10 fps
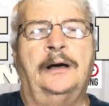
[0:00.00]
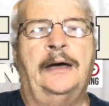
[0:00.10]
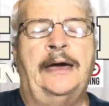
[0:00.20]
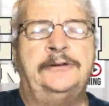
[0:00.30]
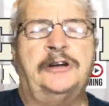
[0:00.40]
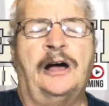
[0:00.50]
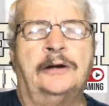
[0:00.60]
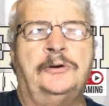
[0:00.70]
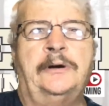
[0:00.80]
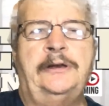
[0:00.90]
had
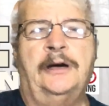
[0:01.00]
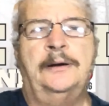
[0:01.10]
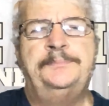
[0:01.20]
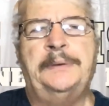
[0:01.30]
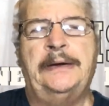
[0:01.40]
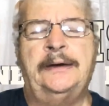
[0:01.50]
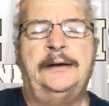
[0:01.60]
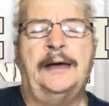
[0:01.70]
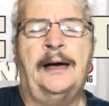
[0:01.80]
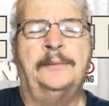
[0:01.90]
concrete up,
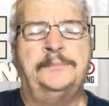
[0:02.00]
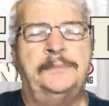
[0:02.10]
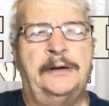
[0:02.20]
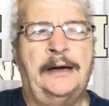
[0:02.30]
and I